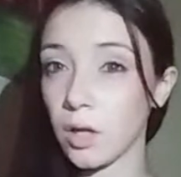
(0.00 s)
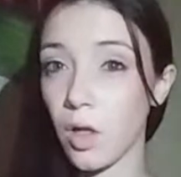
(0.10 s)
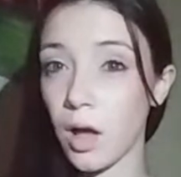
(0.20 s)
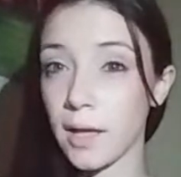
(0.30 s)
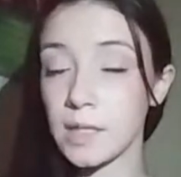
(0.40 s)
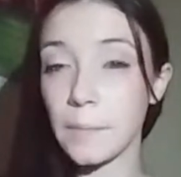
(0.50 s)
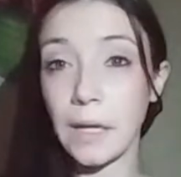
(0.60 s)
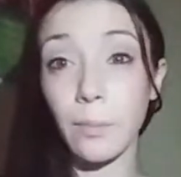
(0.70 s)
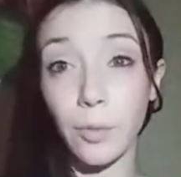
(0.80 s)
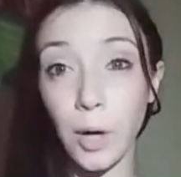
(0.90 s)
clots
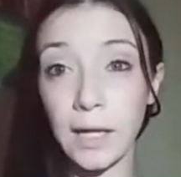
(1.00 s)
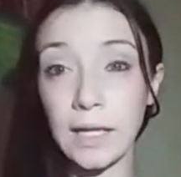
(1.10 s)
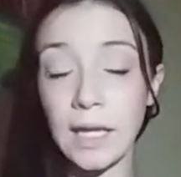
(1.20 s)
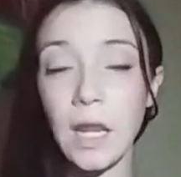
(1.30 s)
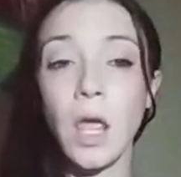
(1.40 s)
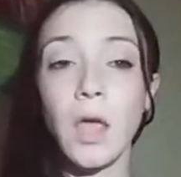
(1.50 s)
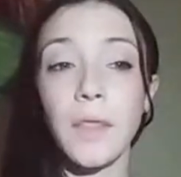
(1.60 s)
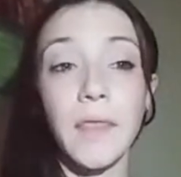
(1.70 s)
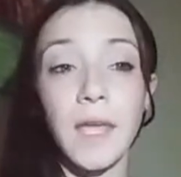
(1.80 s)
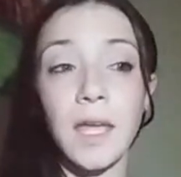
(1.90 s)
being pregnant
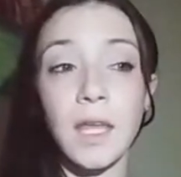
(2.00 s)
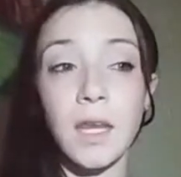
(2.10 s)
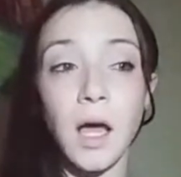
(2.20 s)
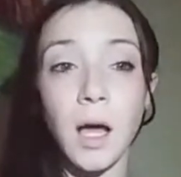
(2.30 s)
than